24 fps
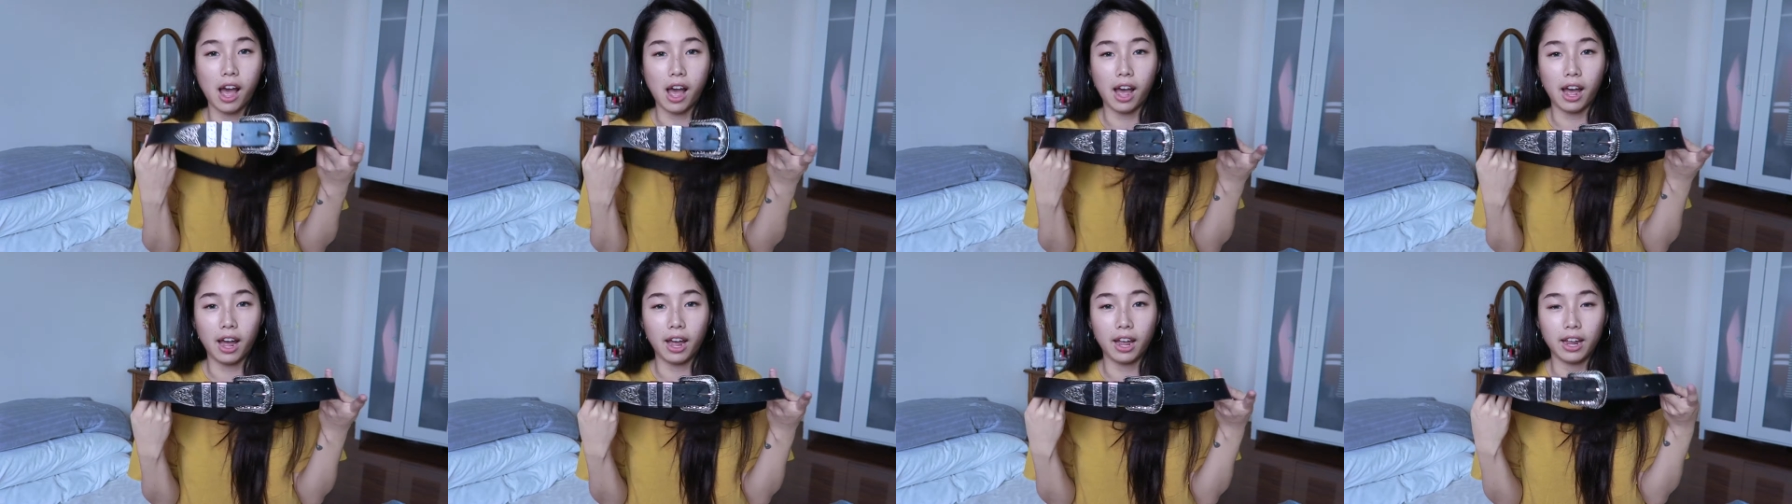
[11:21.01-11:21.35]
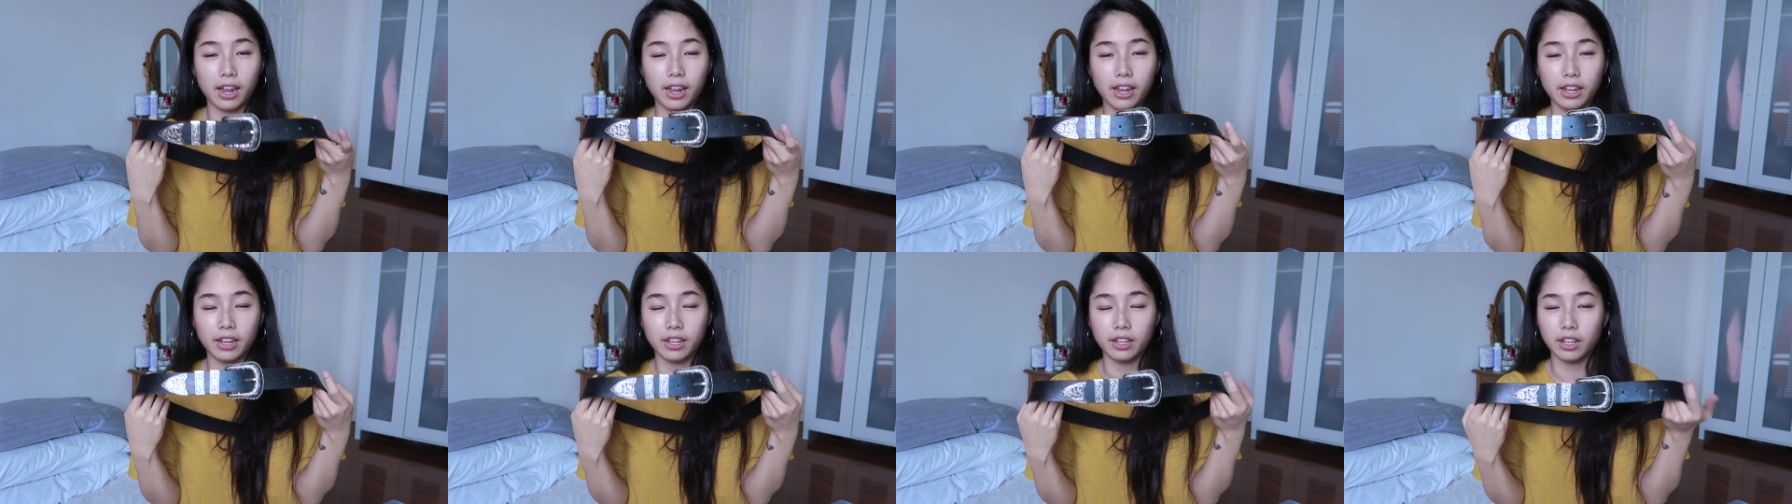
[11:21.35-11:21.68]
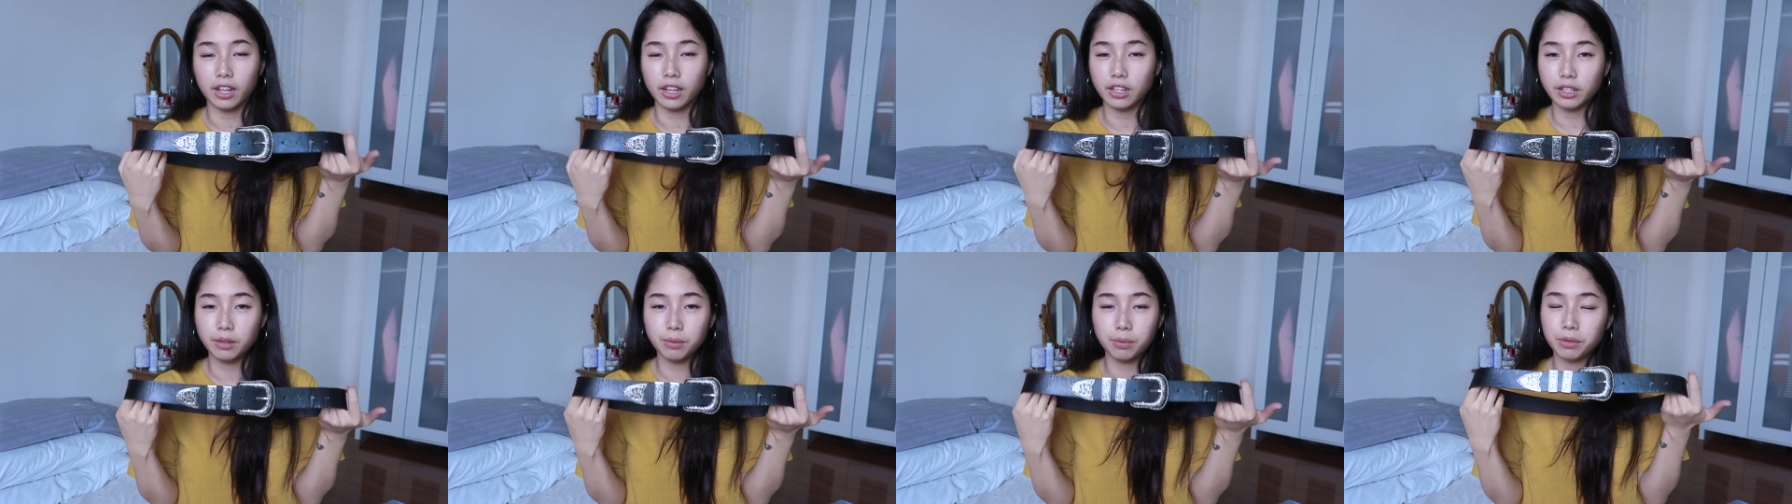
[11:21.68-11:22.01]
I
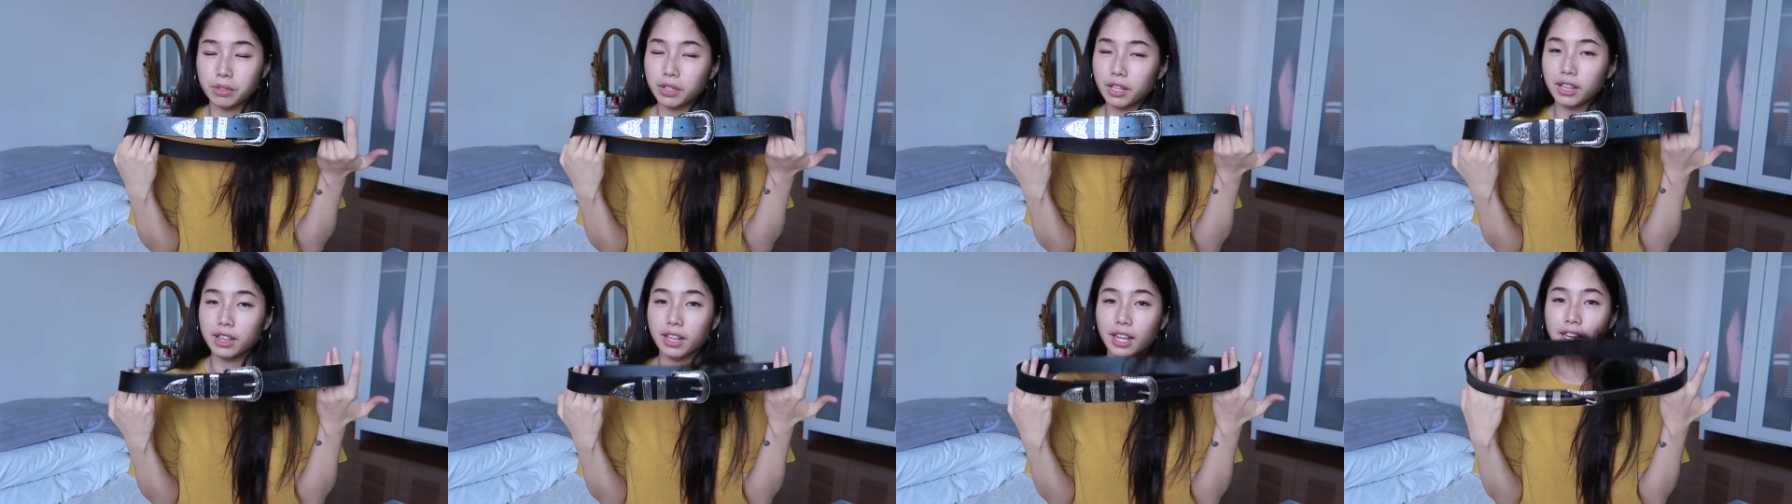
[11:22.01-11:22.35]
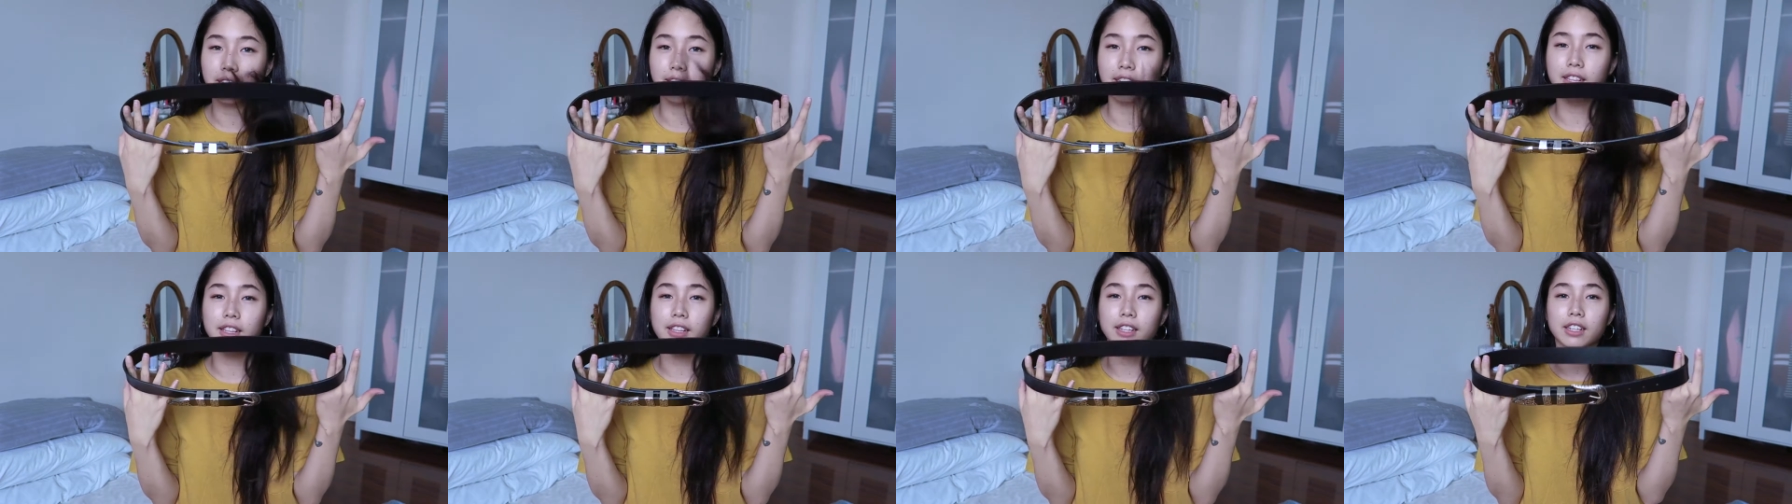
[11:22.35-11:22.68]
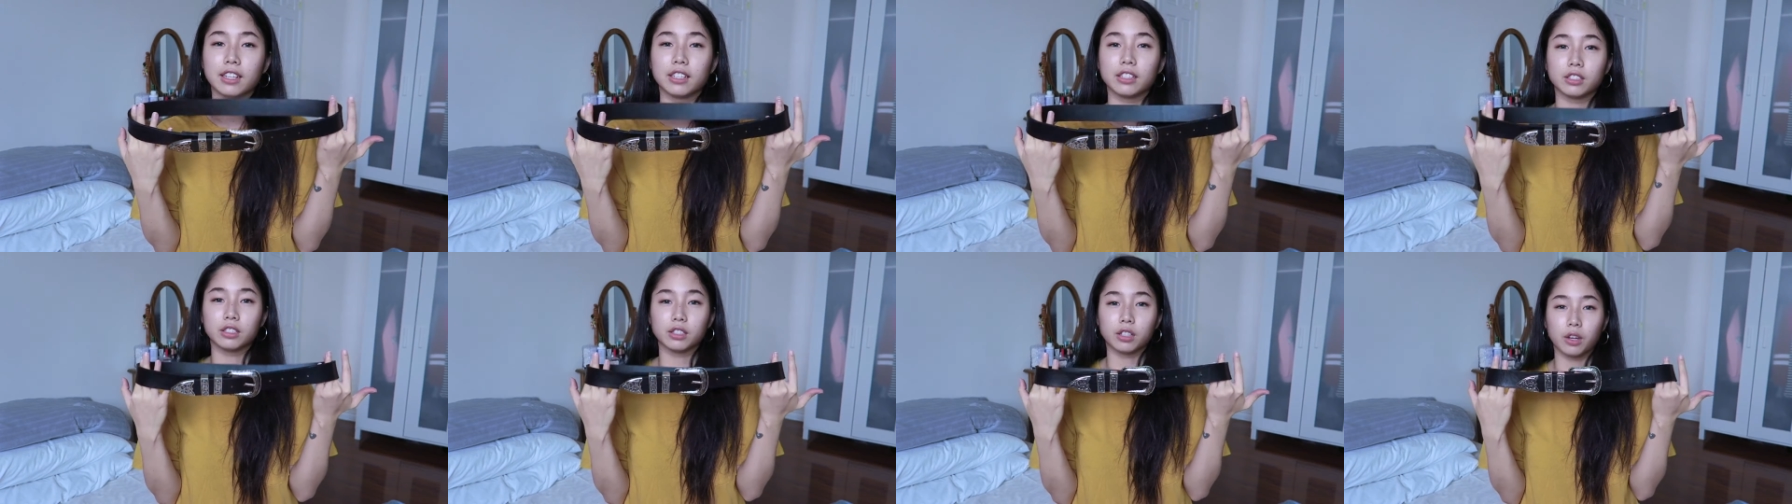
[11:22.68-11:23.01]
end up really liking these.